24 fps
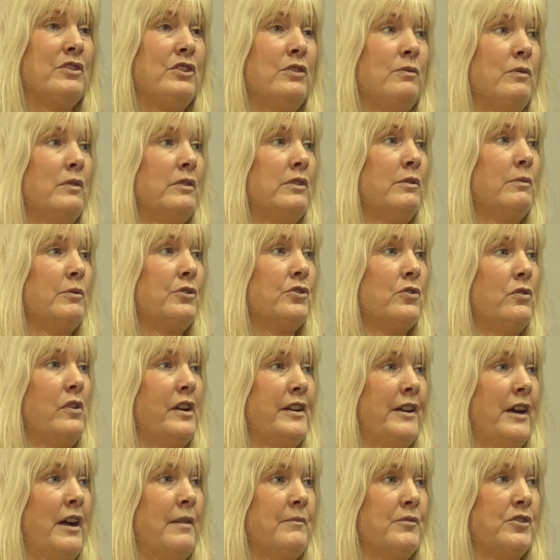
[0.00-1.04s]
you, you were taught,
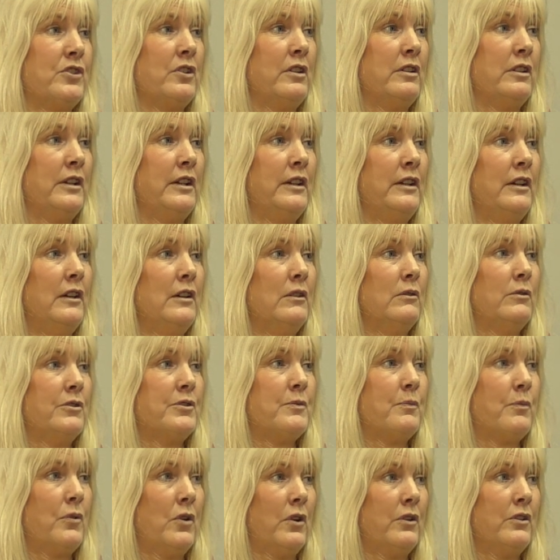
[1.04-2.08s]
and I certainly was
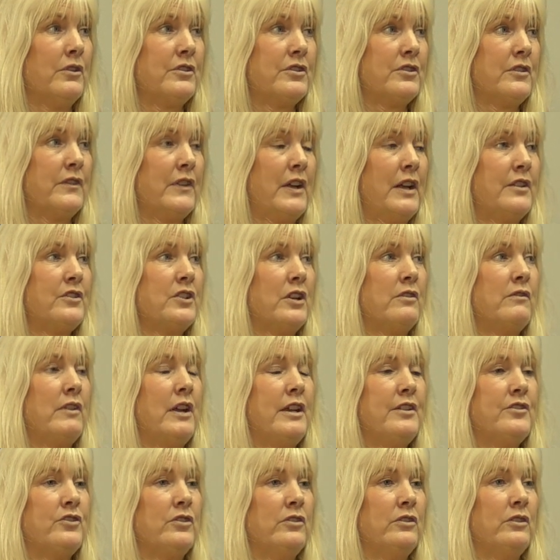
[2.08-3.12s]
a product of that
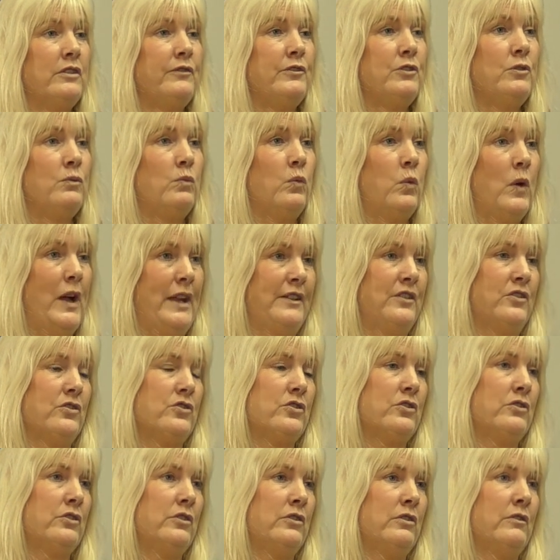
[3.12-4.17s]
generation, that if you went
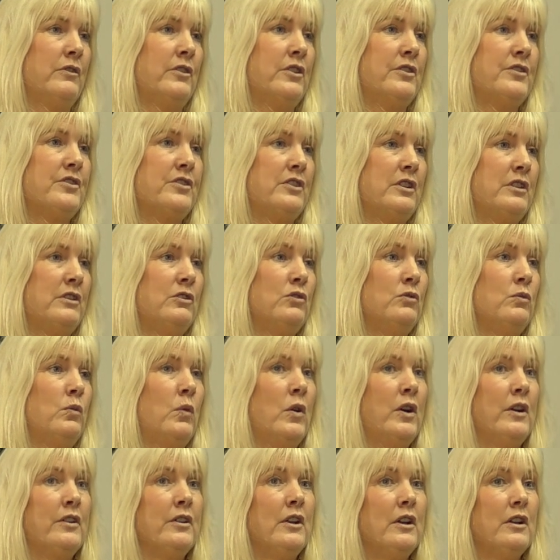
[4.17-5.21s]
to university, you
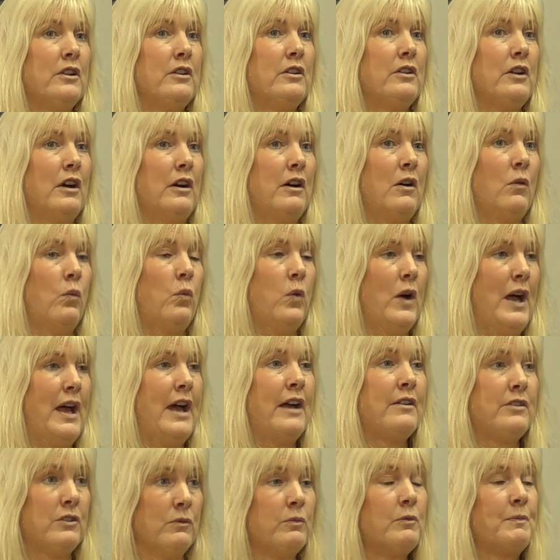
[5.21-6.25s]
were
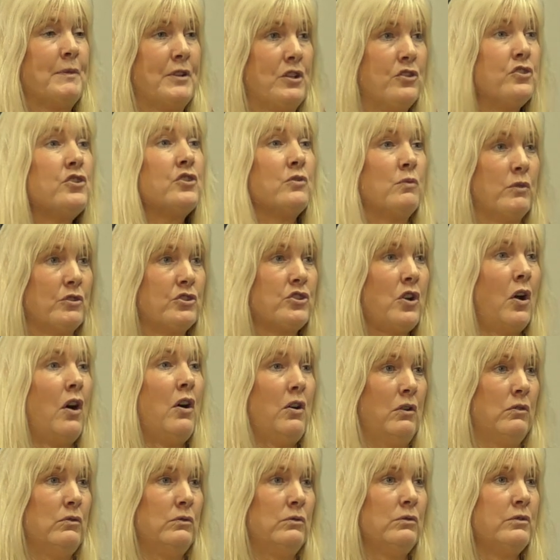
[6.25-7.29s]
aware, you, because you were
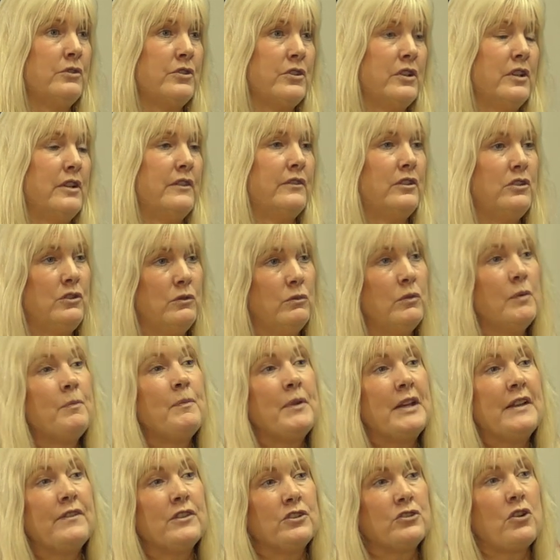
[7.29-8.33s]
told that you would
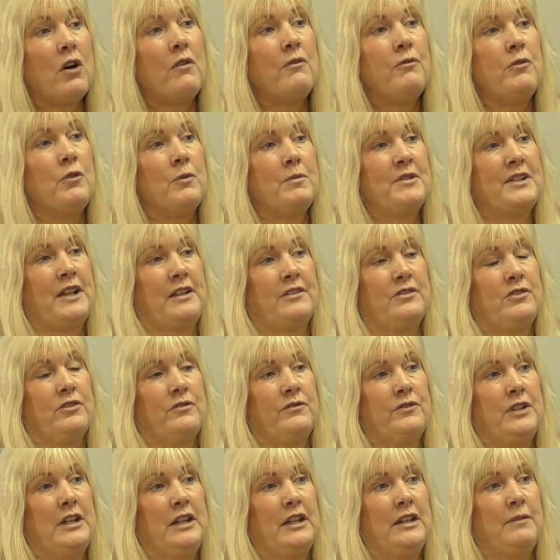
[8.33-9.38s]
be in the top four percent
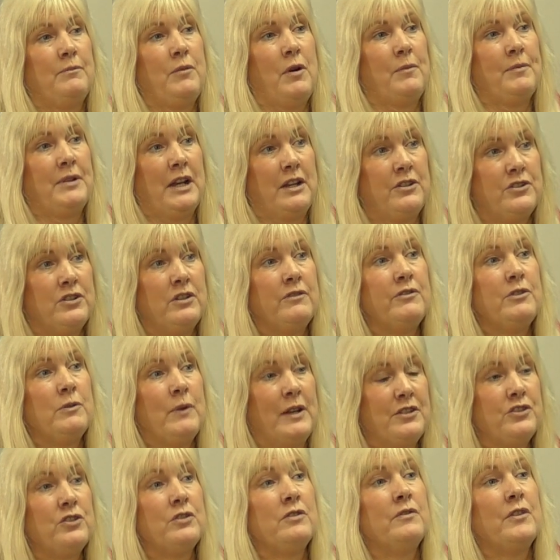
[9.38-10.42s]
of the population if yes. you
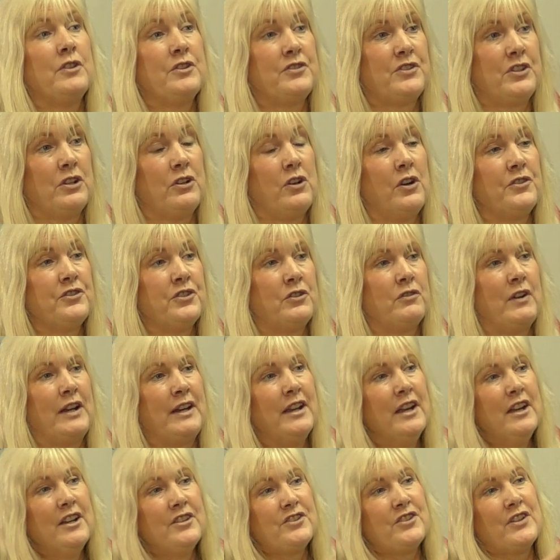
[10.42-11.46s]
went to university and got a degree.
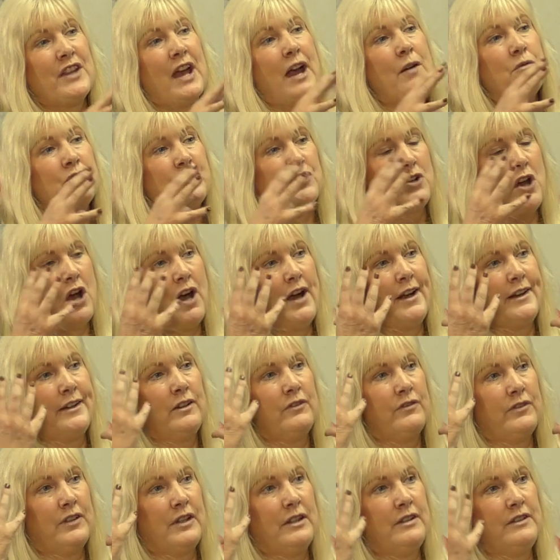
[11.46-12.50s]
So that was kind of,
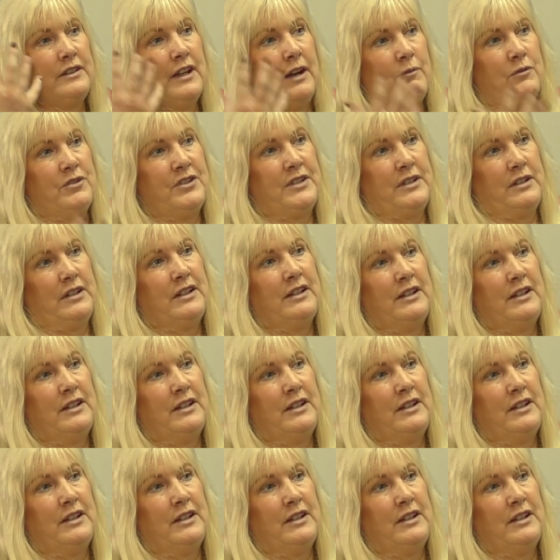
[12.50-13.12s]
yeah. that was